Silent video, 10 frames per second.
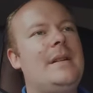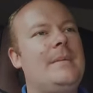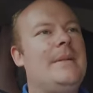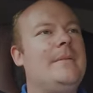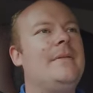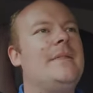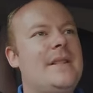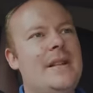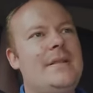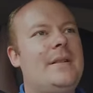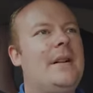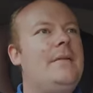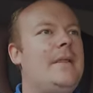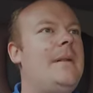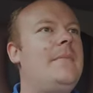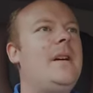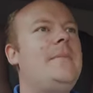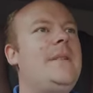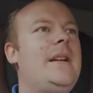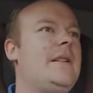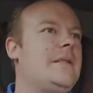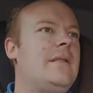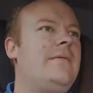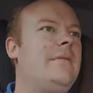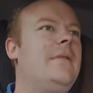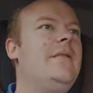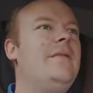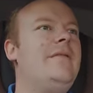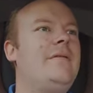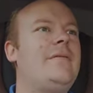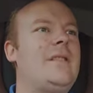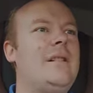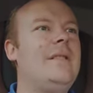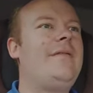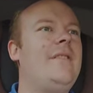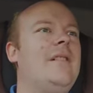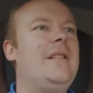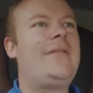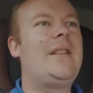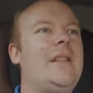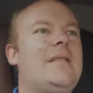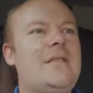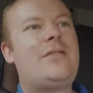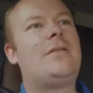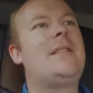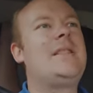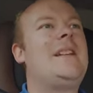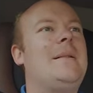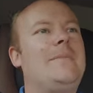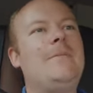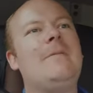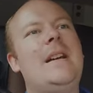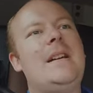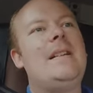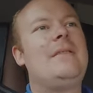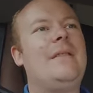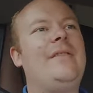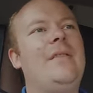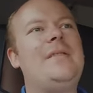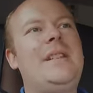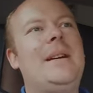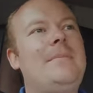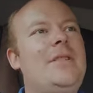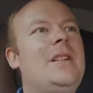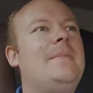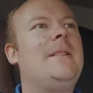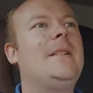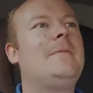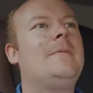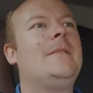done a bit more research, oh, that might be it. So I remove, so I looked through it and found there's a 20 amp and where the 40 amp should have been.